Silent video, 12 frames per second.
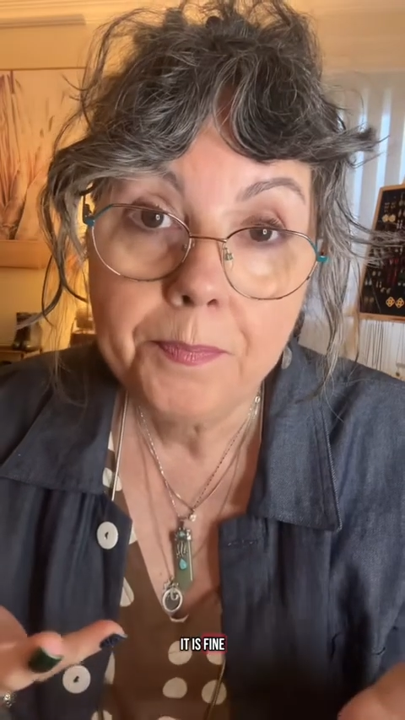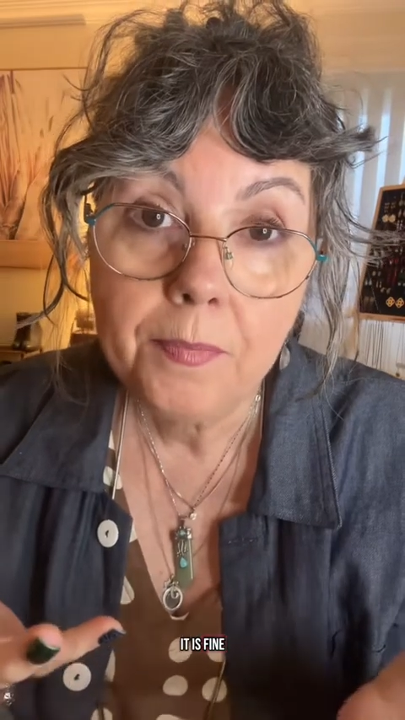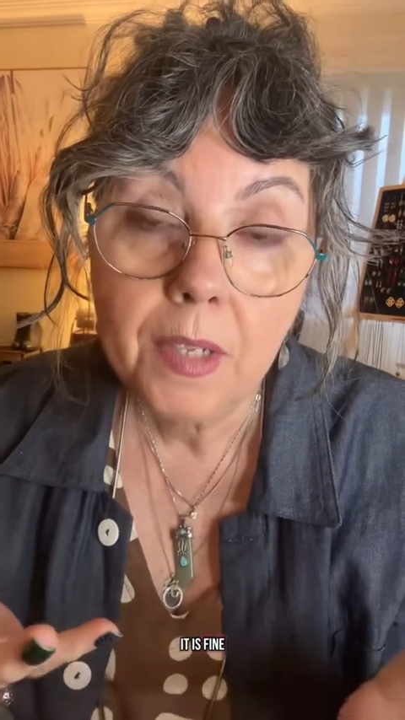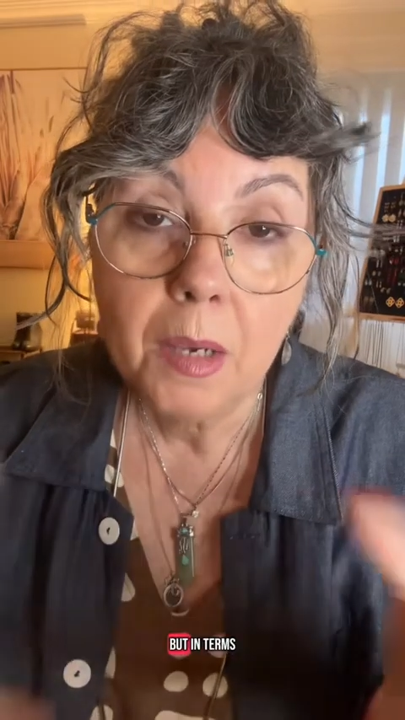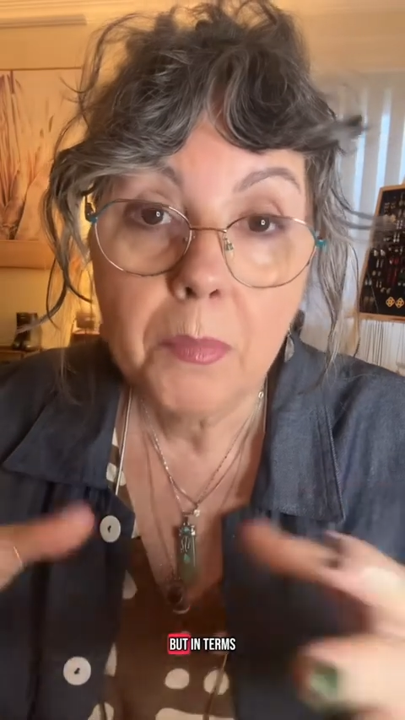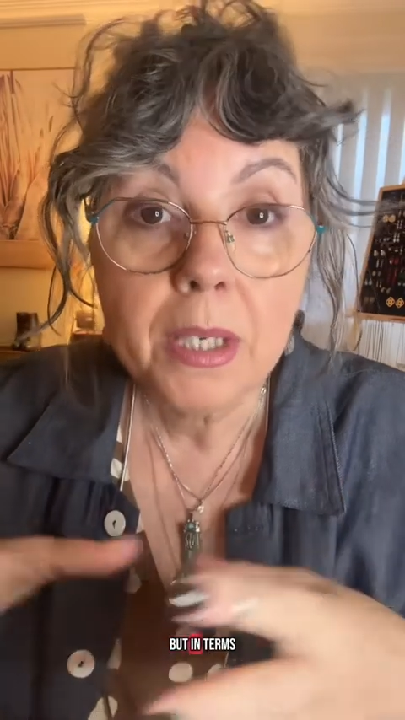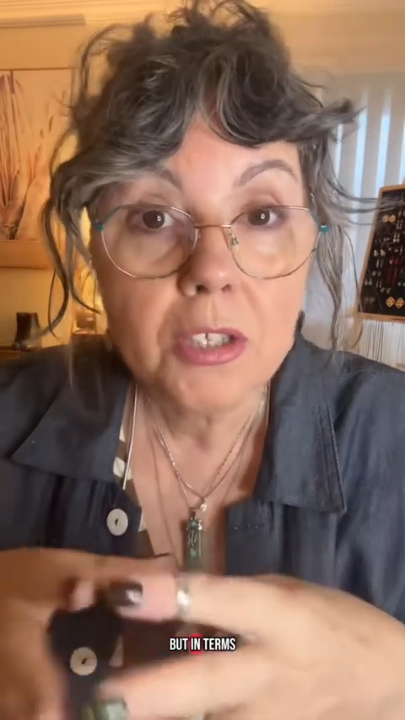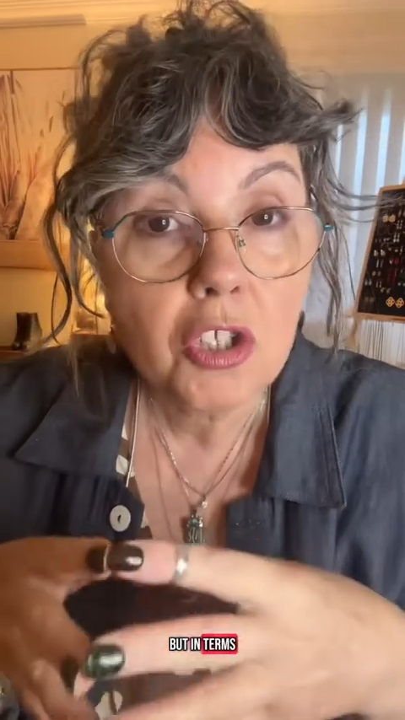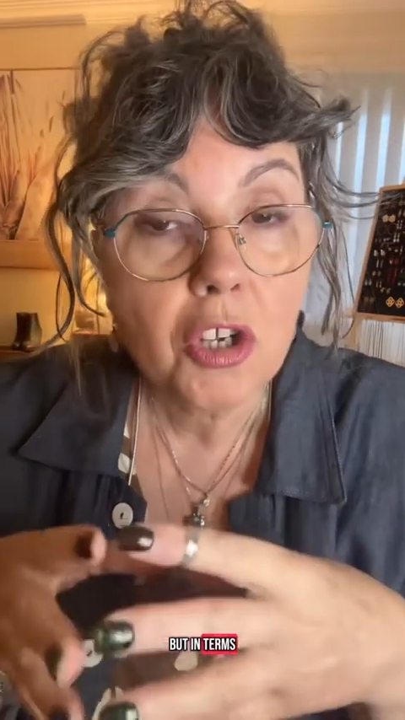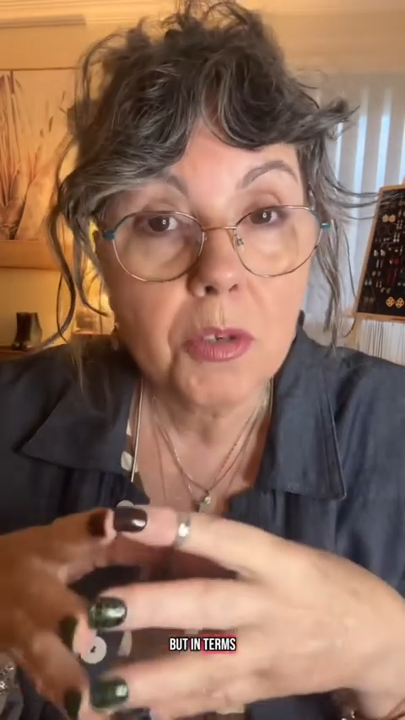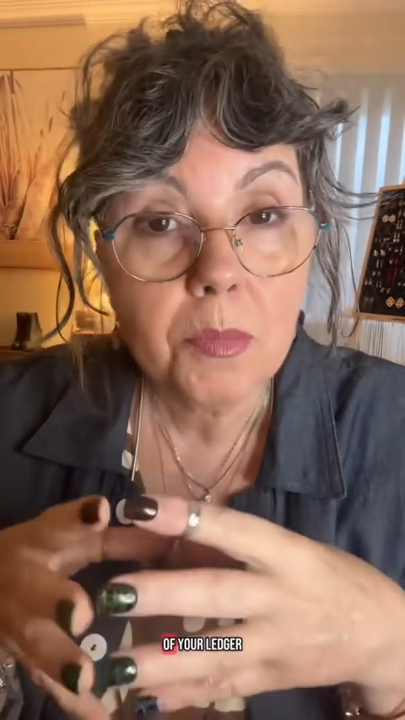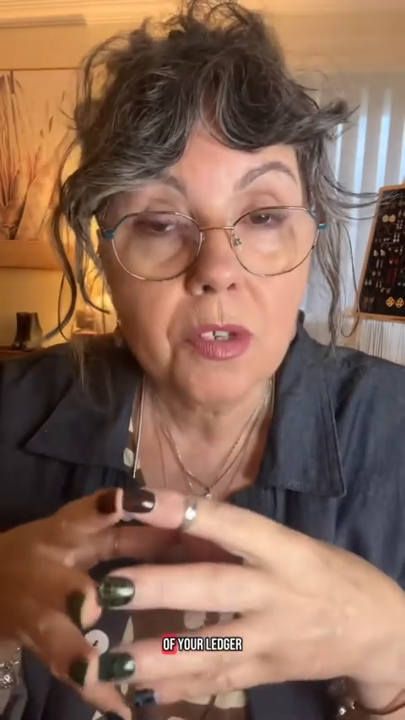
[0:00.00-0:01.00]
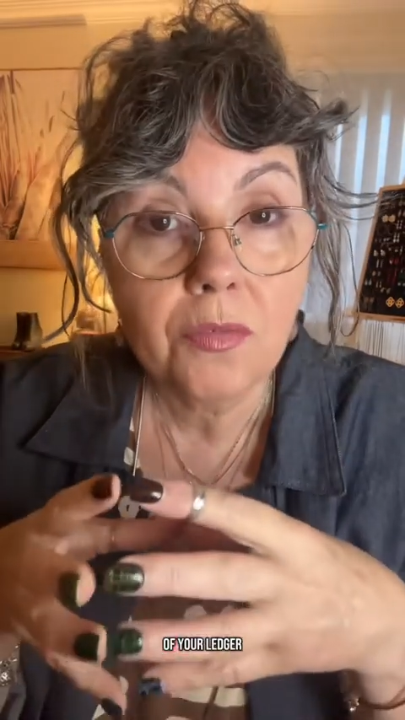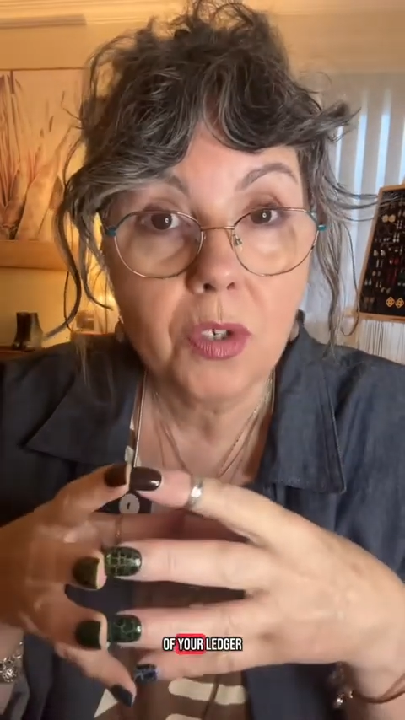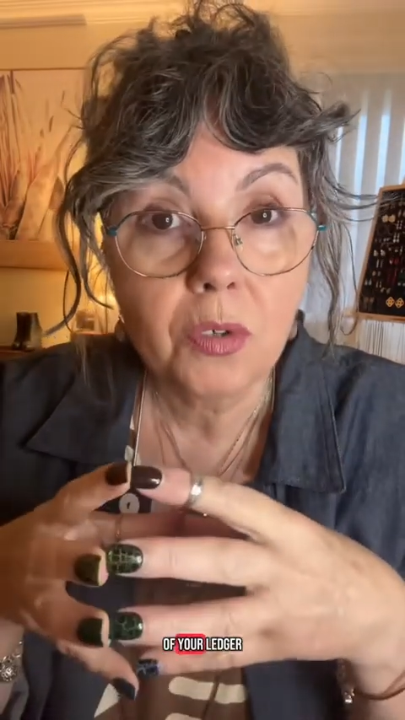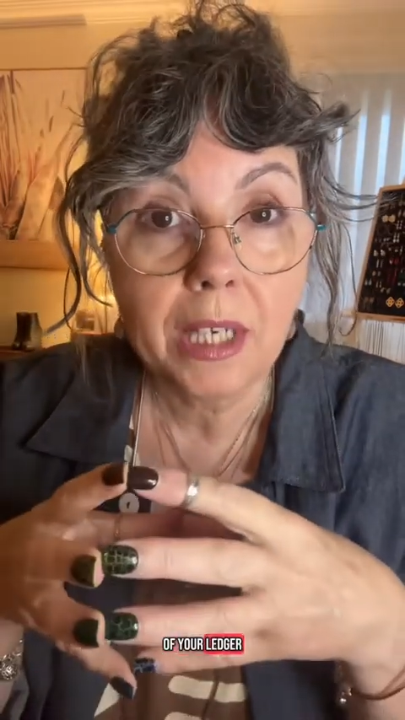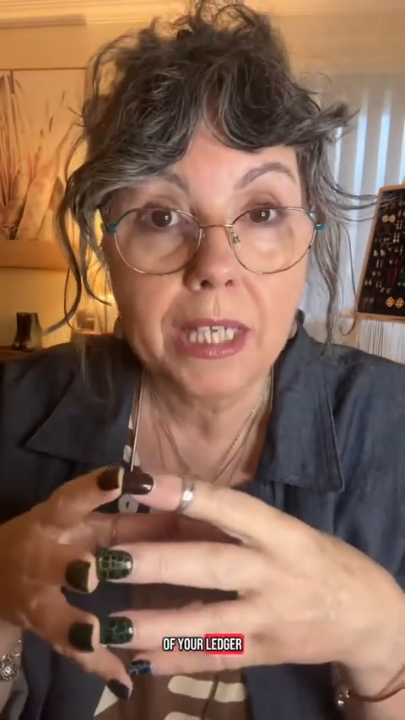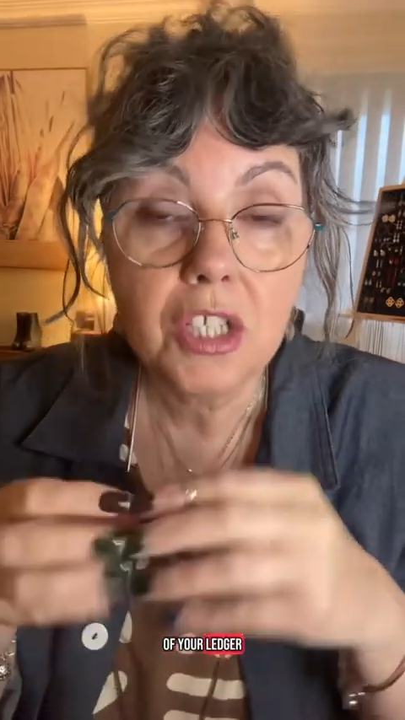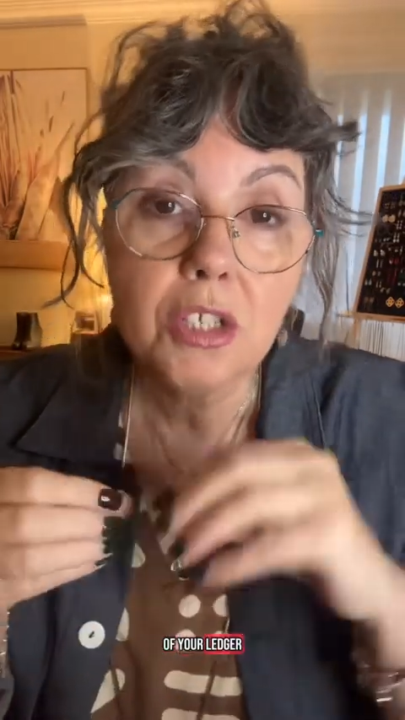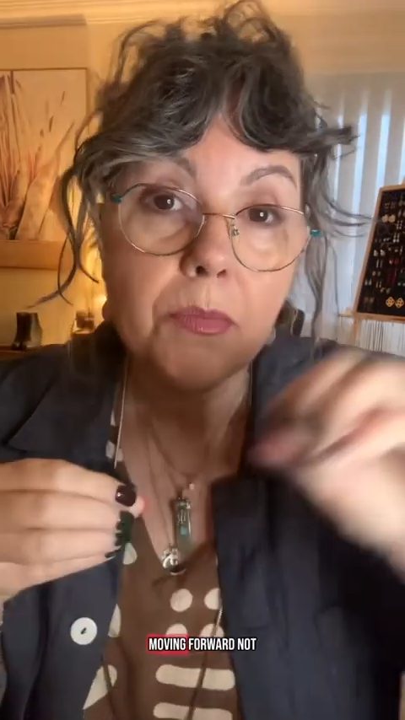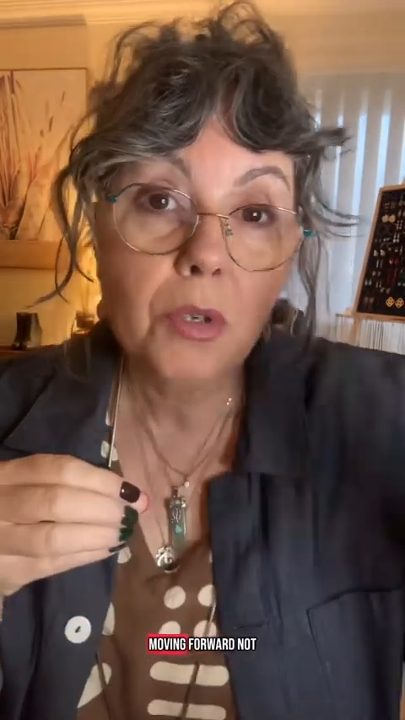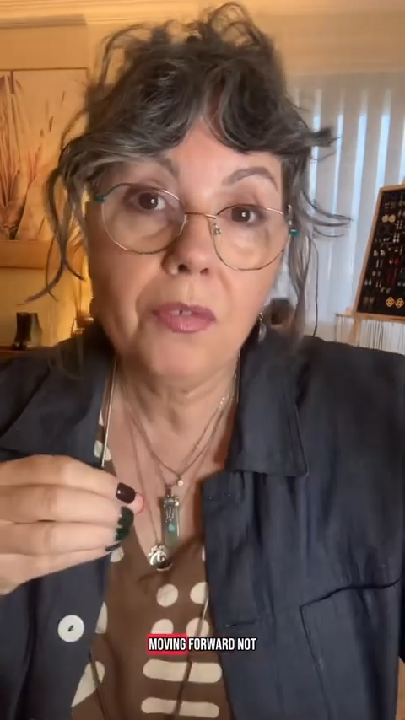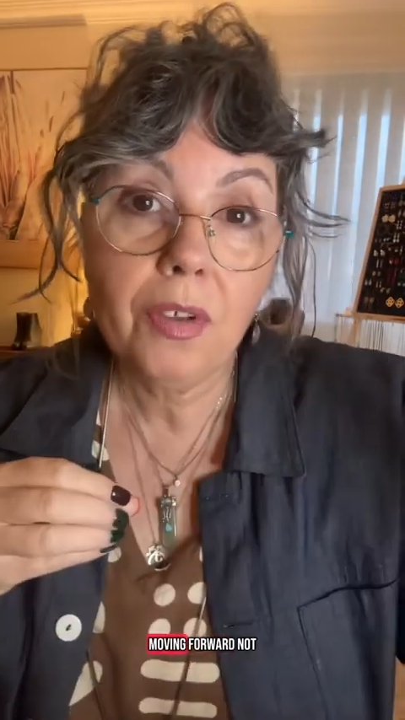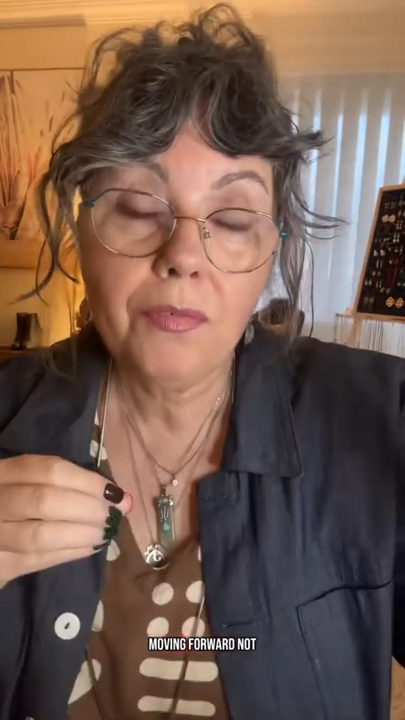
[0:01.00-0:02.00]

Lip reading: But in terms of your ledger moving